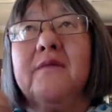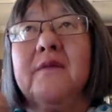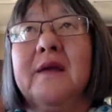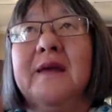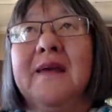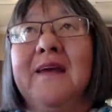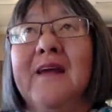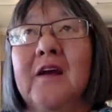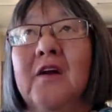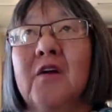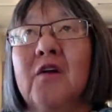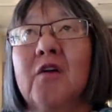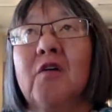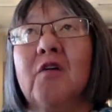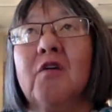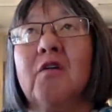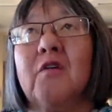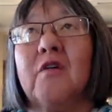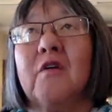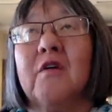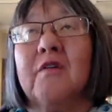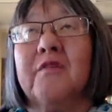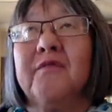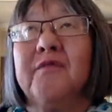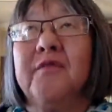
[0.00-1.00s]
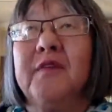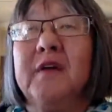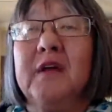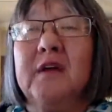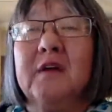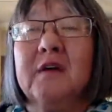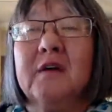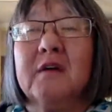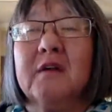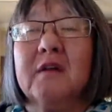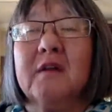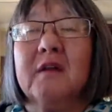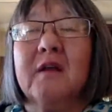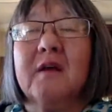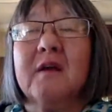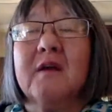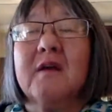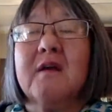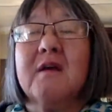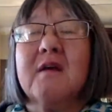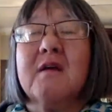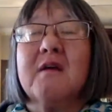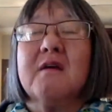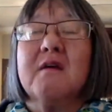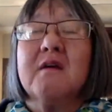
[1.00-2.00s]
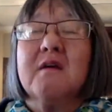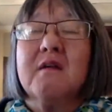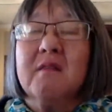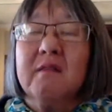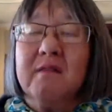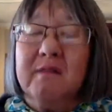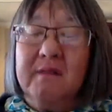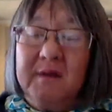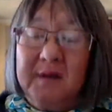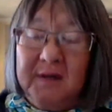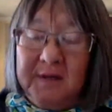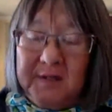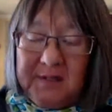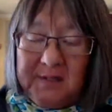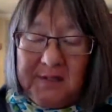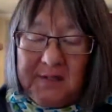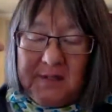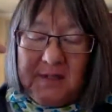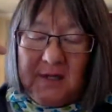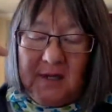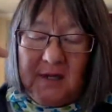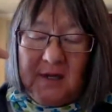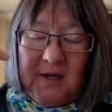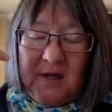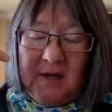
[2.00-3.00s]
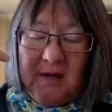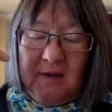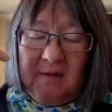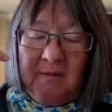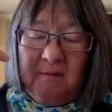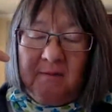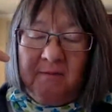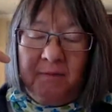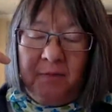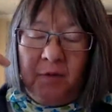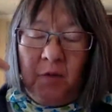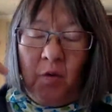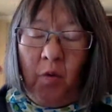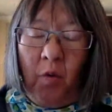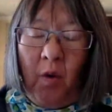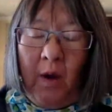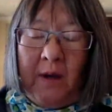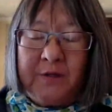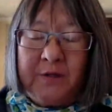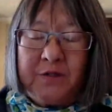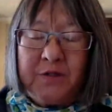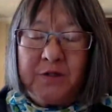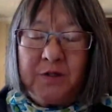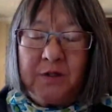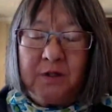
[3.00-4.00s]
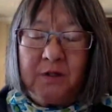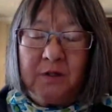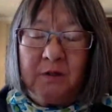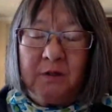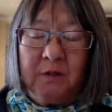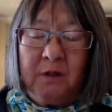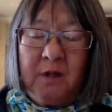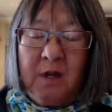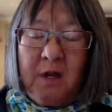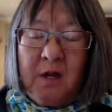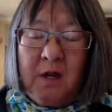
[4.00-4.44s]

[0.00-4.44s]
hear or feel this question,